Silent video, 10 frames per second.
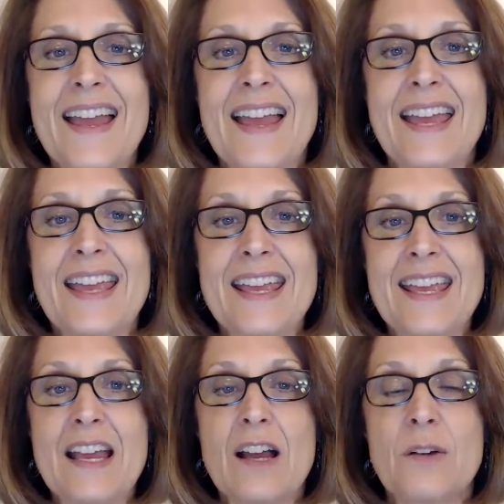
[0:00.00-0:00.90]

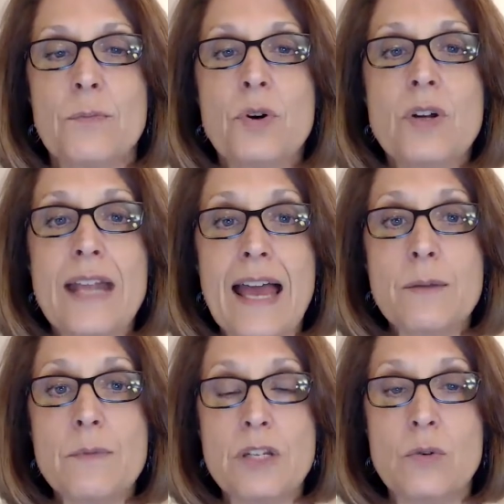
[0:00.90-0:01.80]
he put
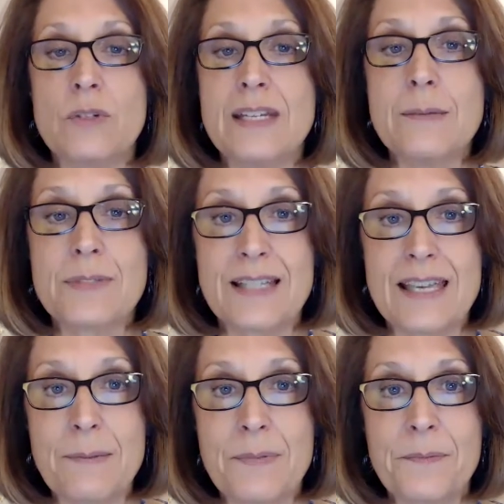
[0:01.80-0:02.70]
Adam into a deep
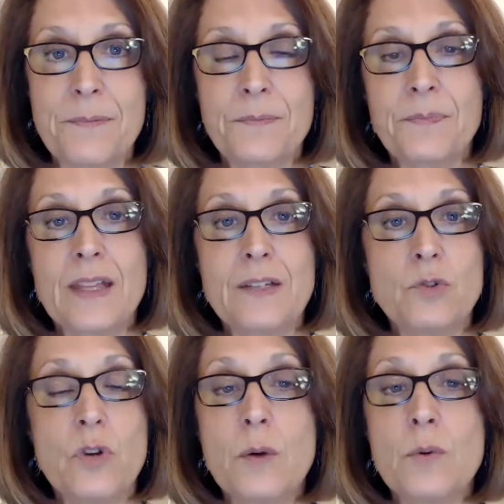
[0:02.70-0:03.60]
sleep,
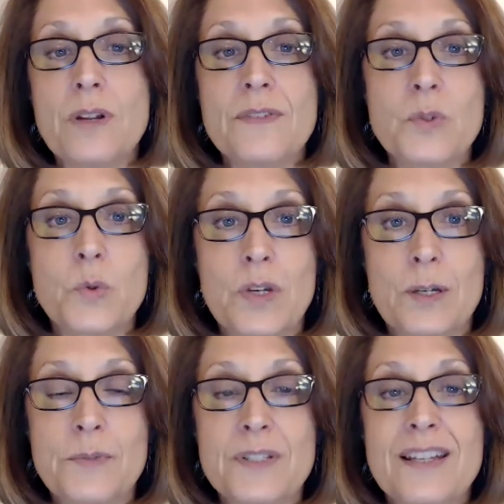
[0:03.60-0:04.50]
drew out one of his
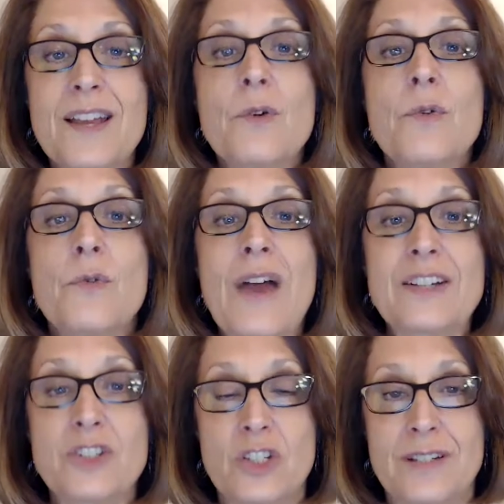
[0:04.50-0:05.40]
ribs,
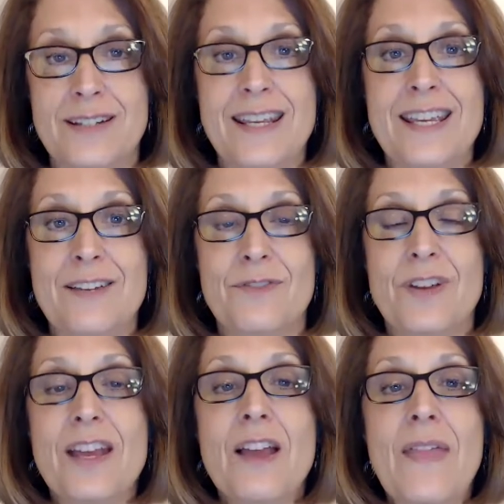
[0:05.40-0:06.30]
fashioned Eve.
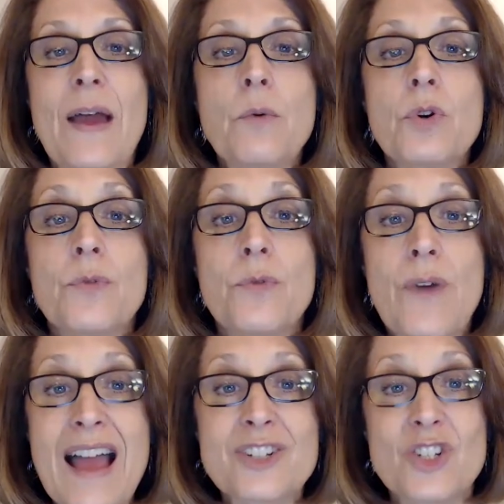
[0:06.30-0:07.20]
That word
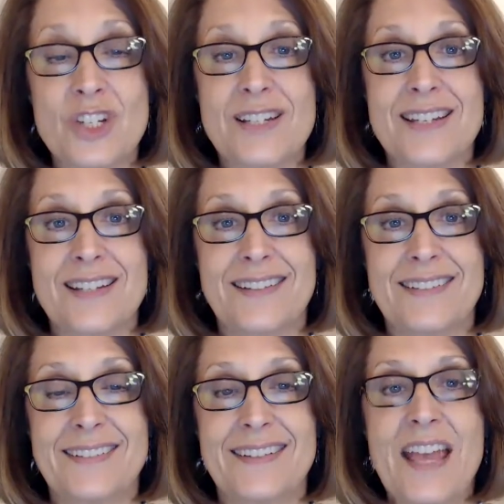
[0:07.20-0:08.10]
fashioned
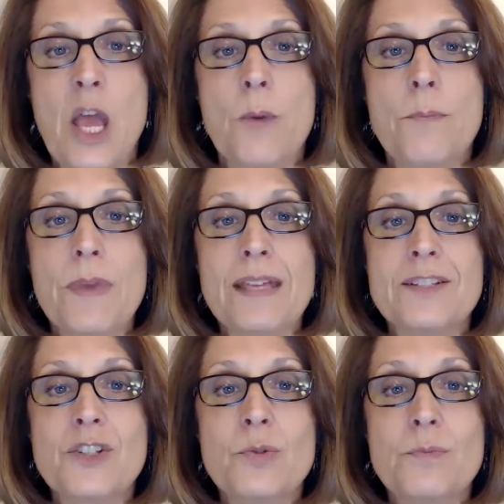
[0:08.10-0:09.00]

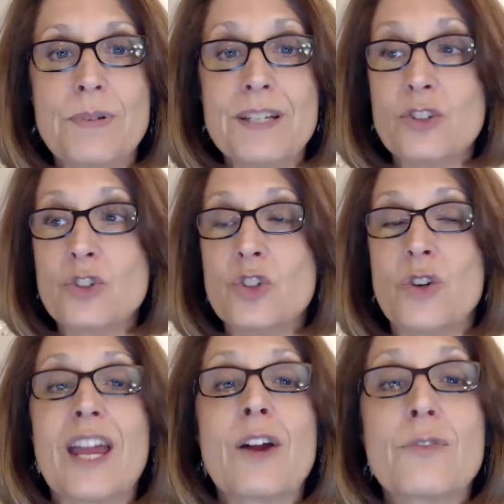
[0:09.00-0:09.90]
means to build, to
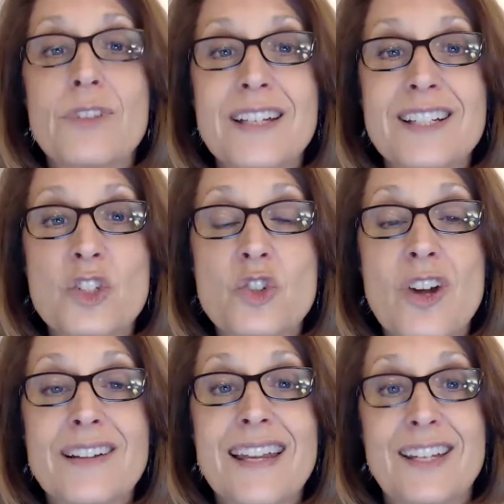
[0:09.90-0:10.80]
carefully
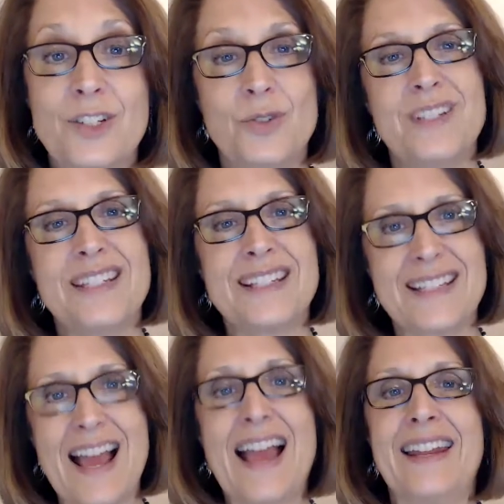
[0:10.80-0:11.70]
construct, and to
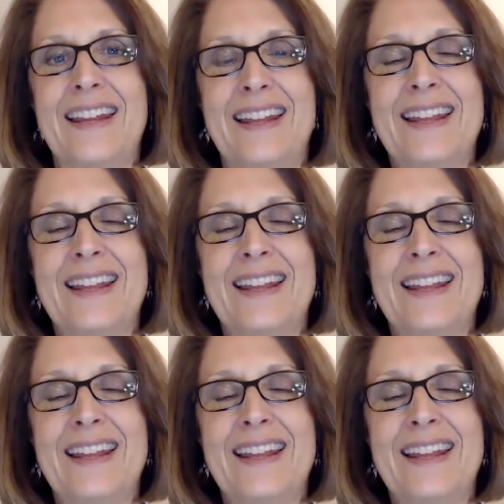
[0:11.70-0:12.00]
design.